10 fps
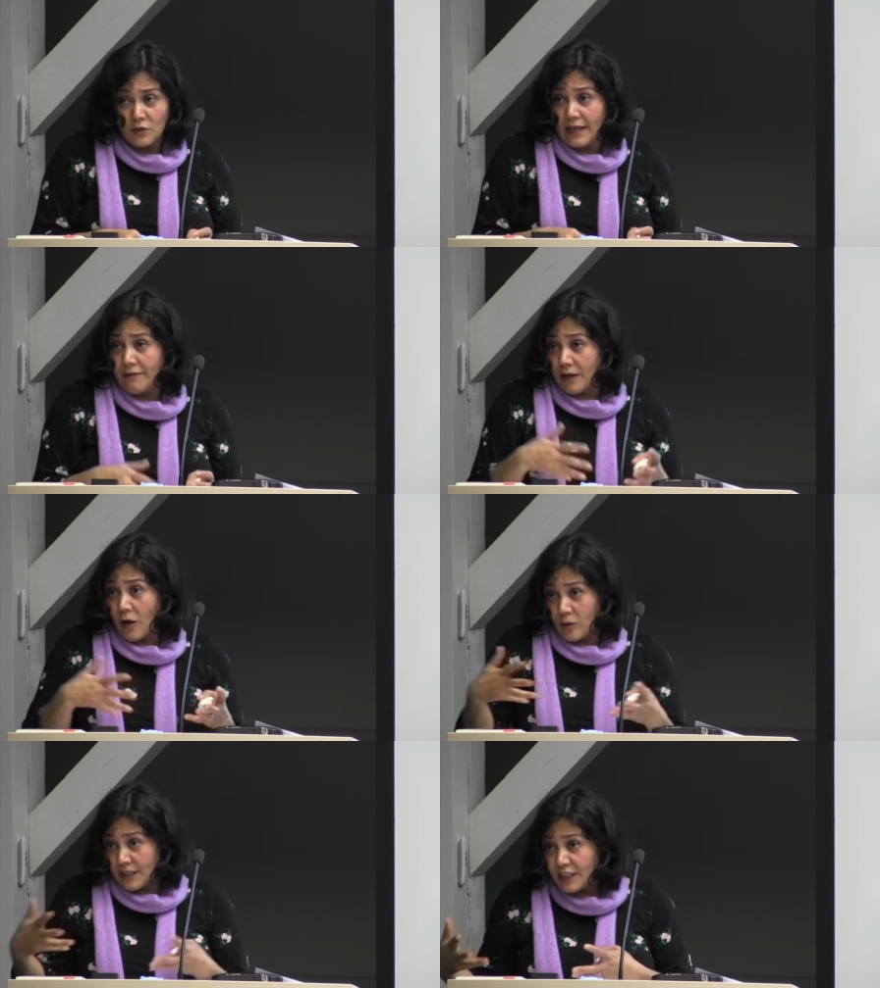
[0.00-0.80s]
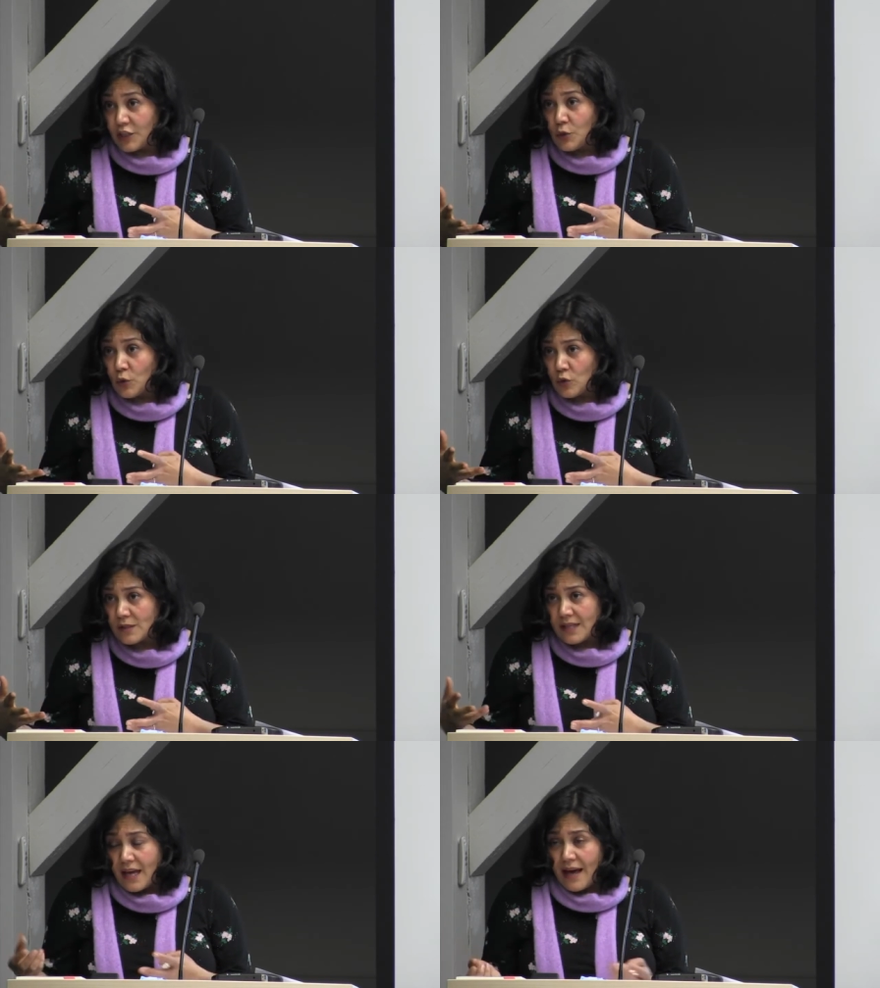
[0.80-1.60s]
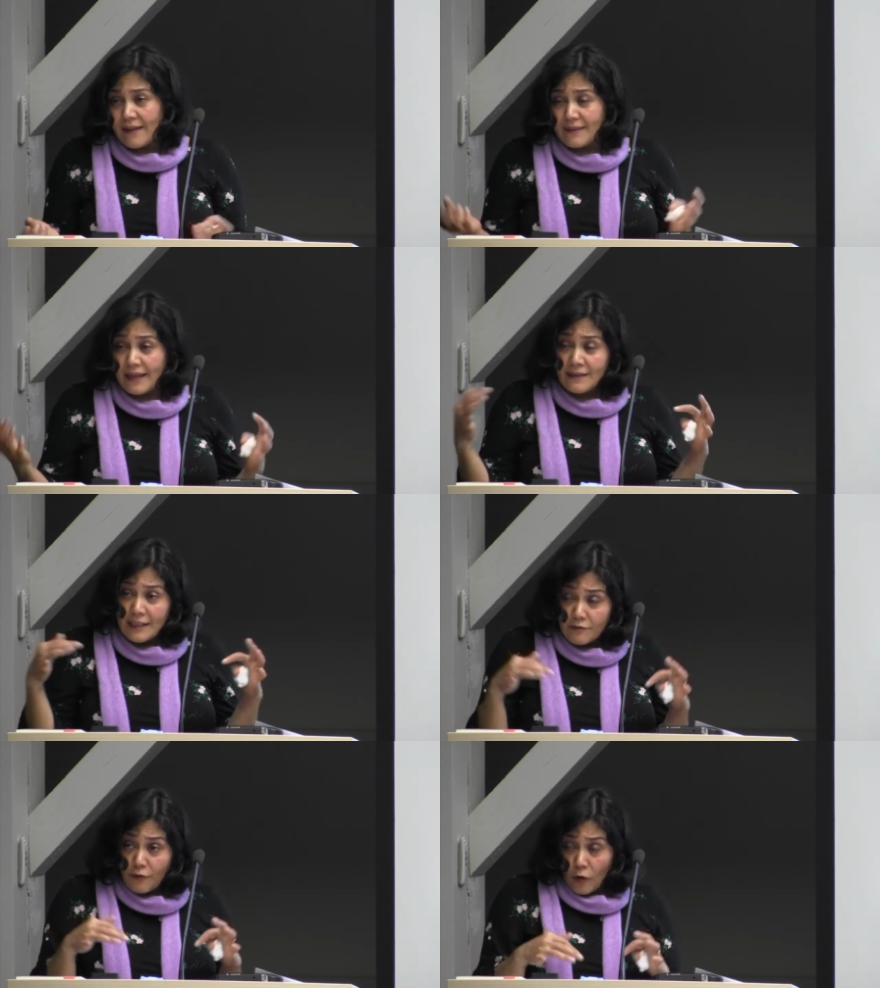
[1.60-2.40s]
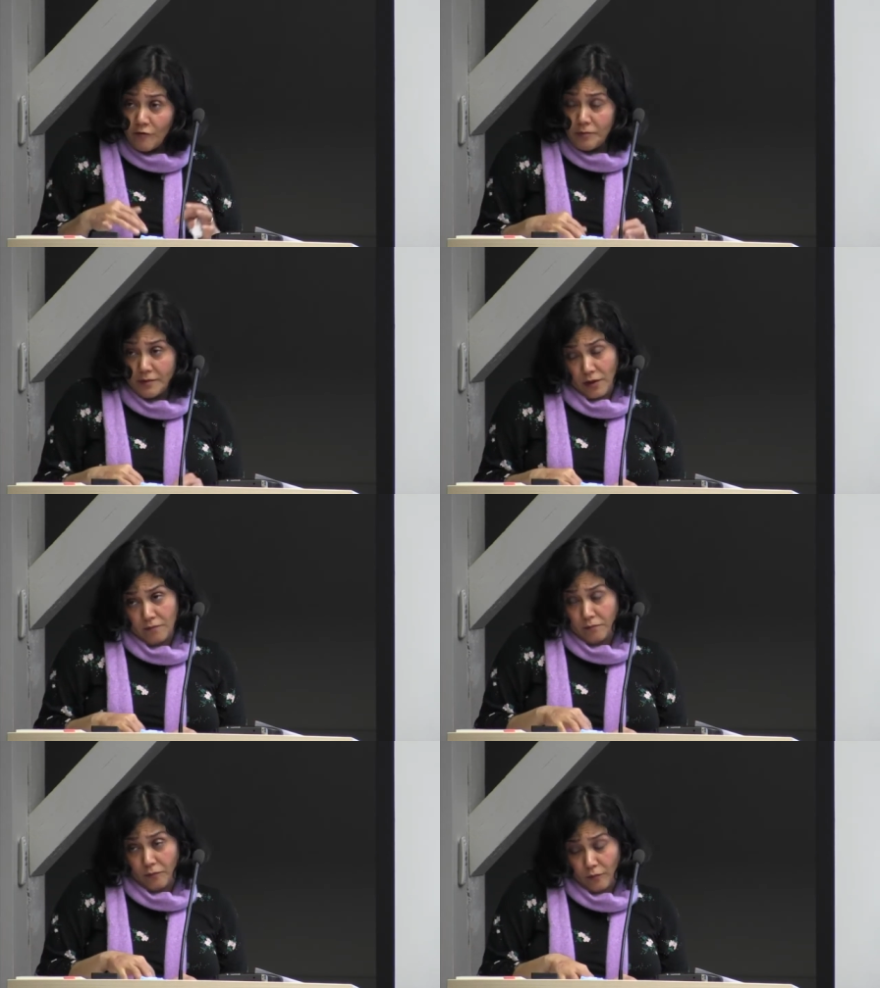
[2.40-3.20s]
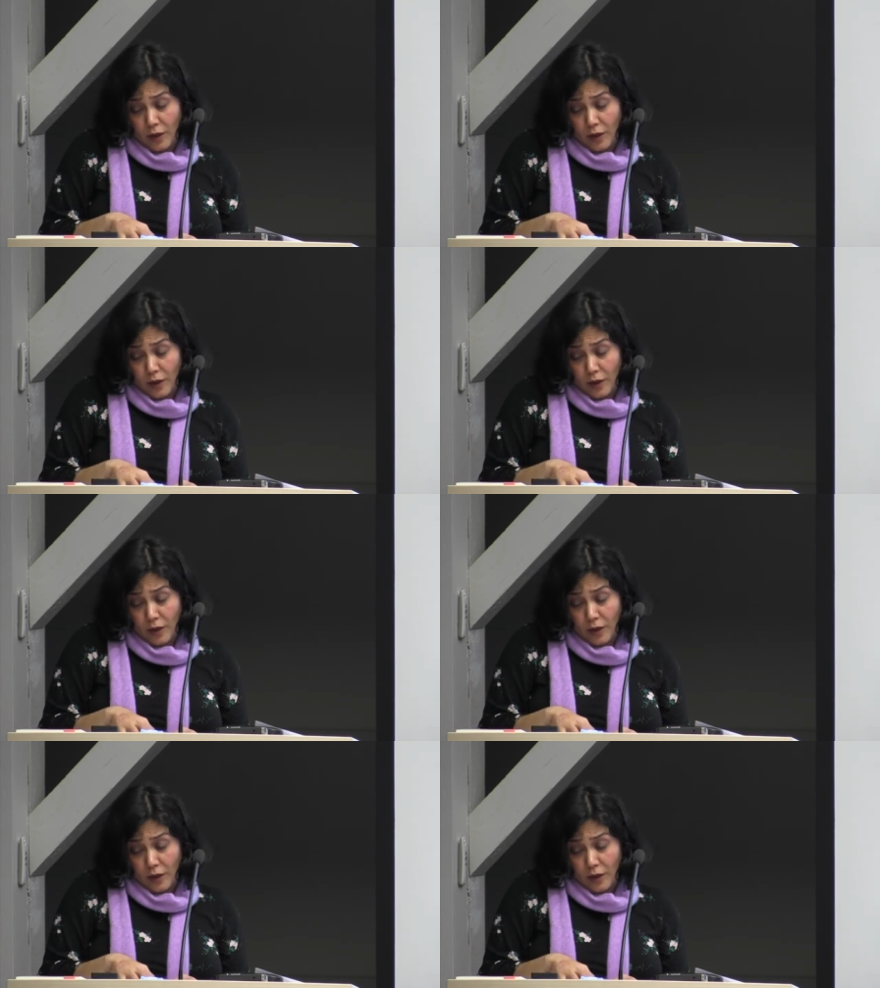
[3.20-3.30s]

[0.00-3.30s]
so they were already used, and then involvement